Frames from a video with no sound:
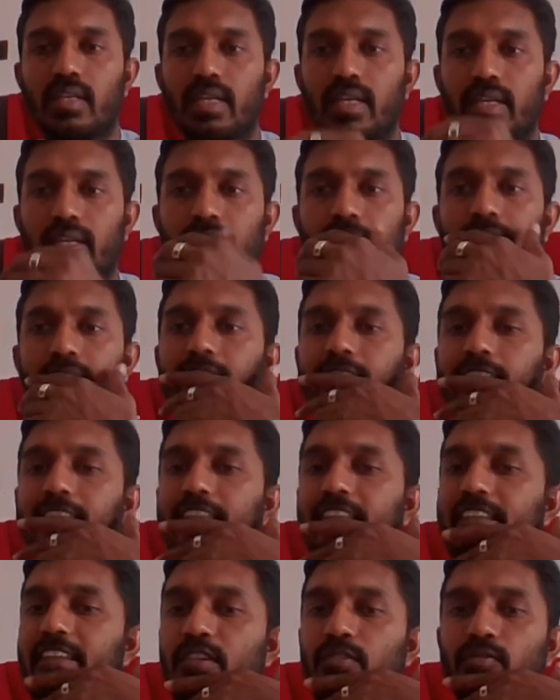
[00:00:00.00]
King
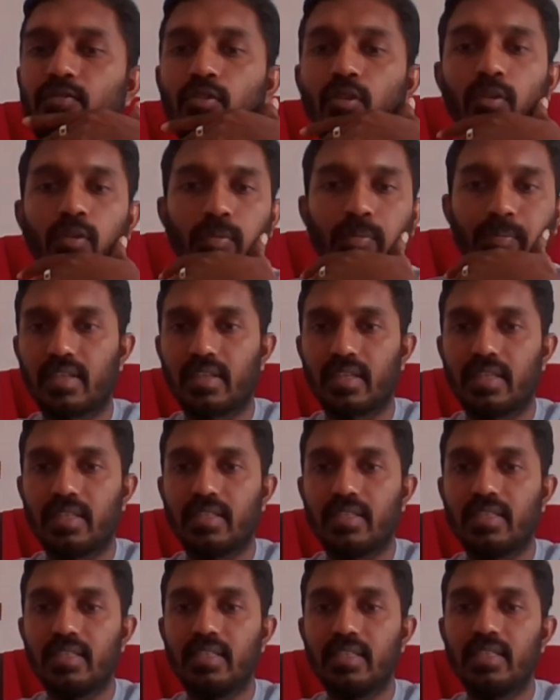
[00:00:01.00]
d4, king
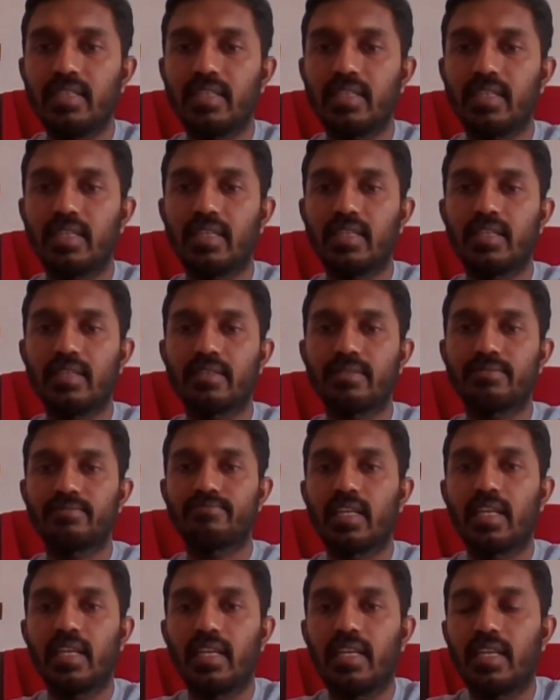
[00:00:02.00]
g3,
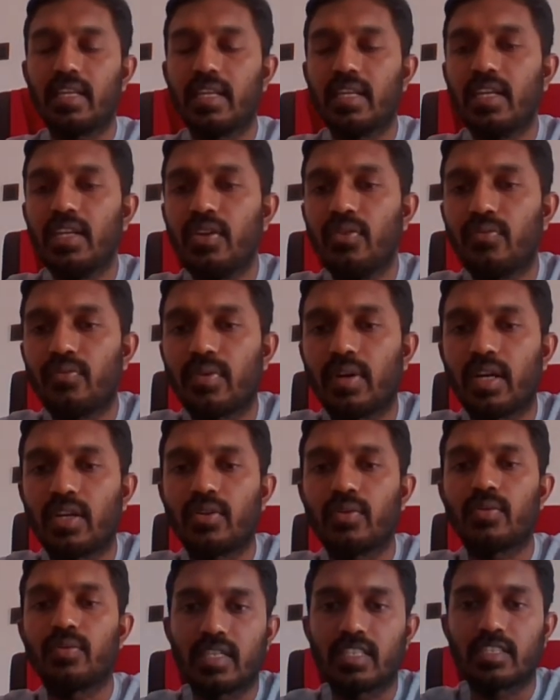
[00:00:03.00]
king
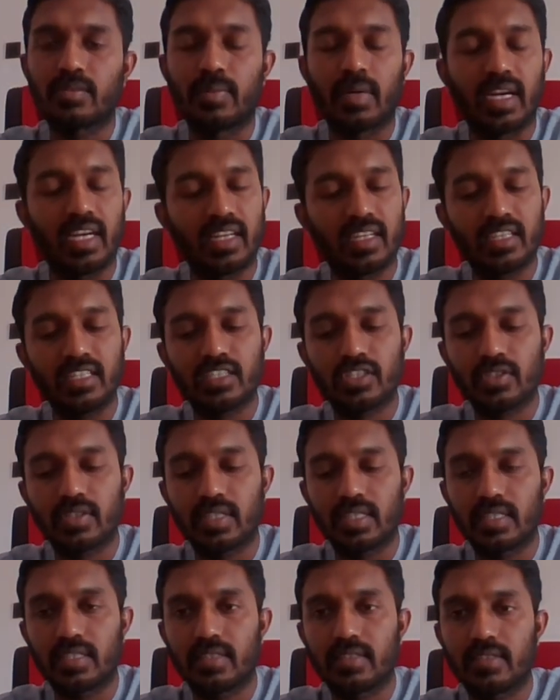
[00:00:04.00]
e5, so mining
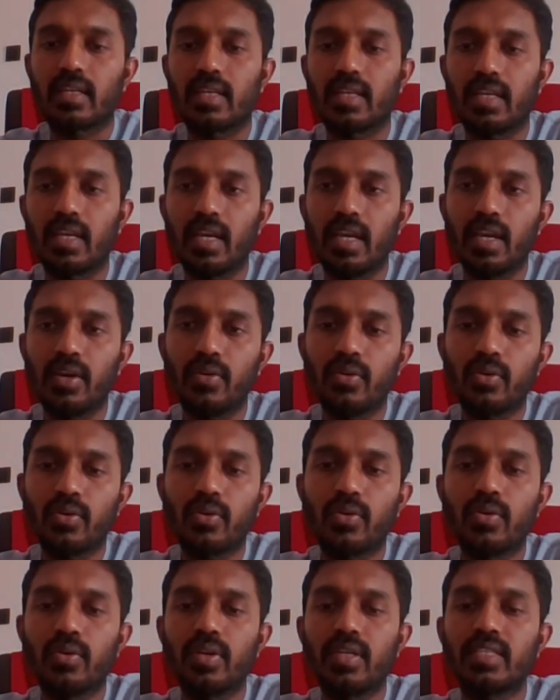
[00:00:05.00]
square. King have to
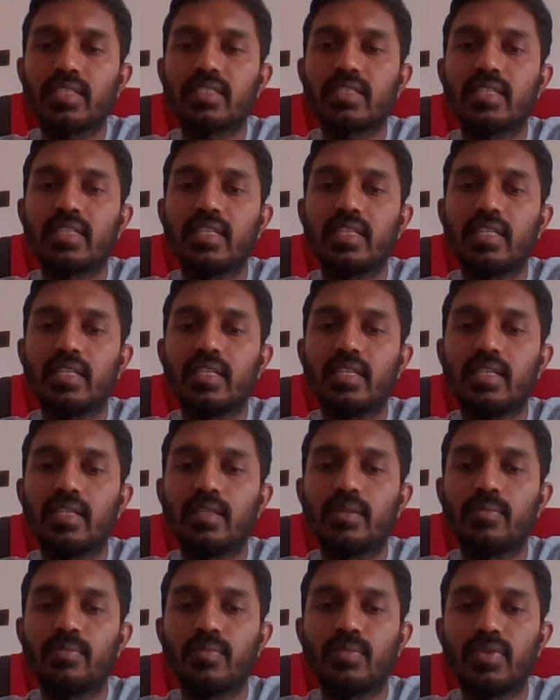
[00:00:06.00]
go h3,
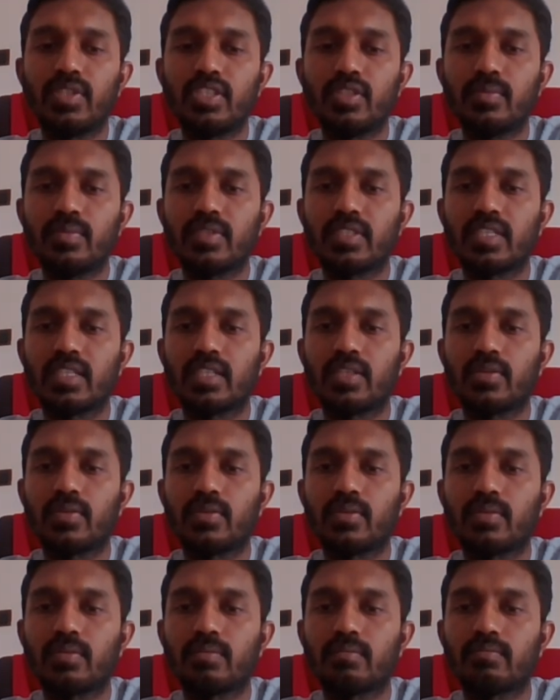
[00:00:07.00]
bishop
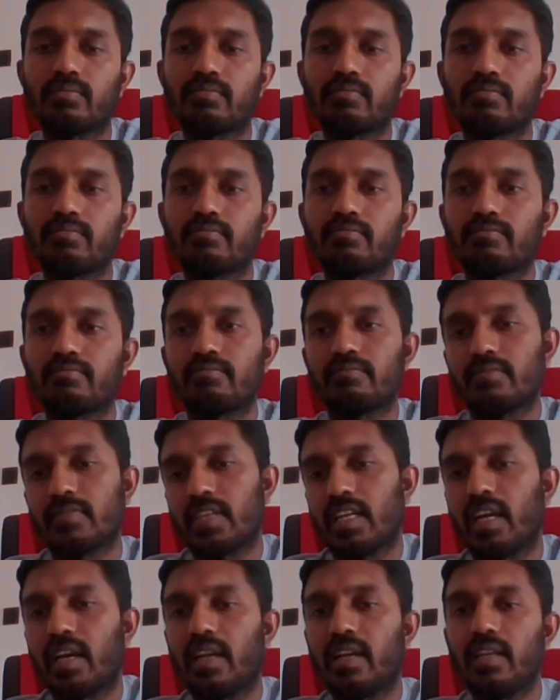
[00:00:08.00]
c2,
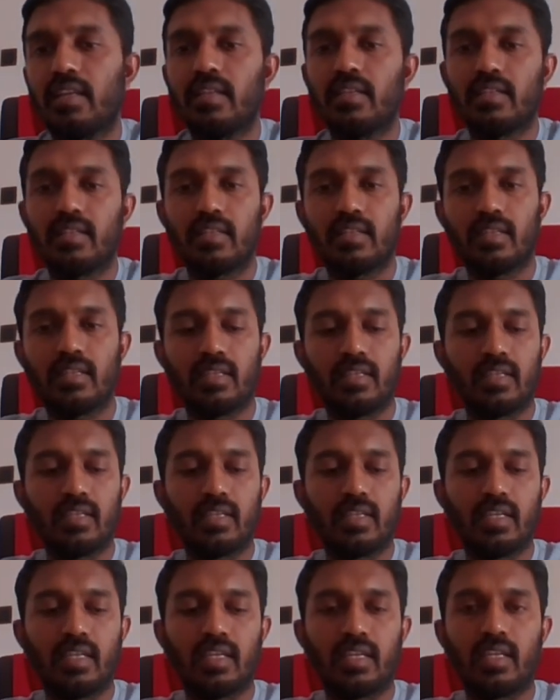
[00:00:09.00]
and
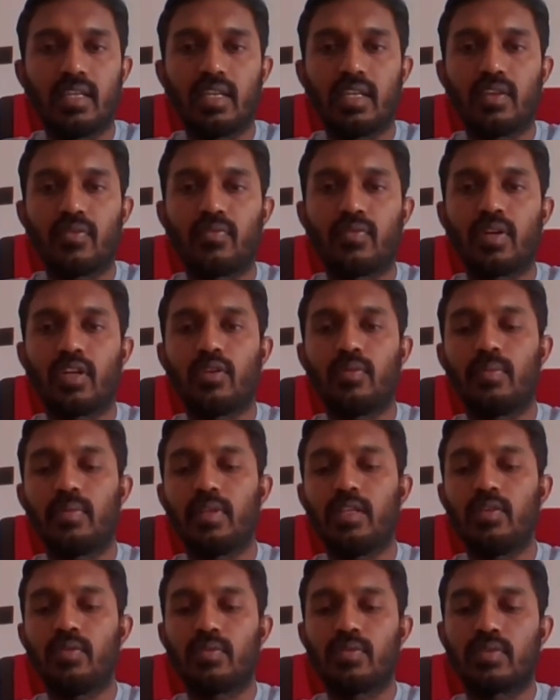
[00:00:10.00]
f5
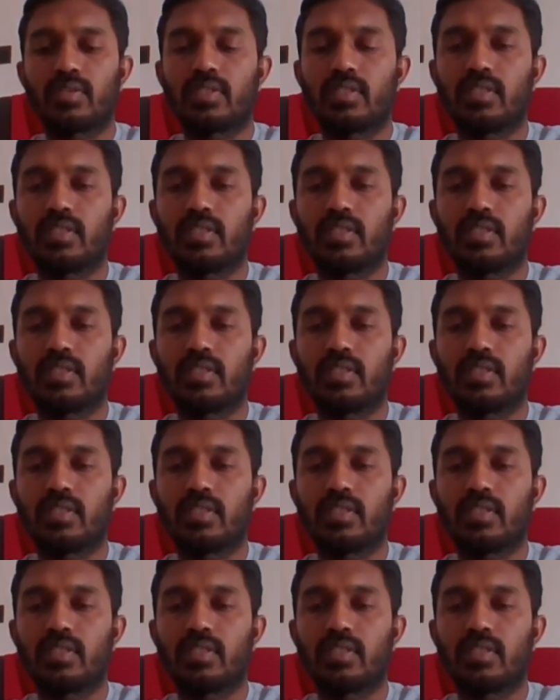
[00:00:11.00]
will lose.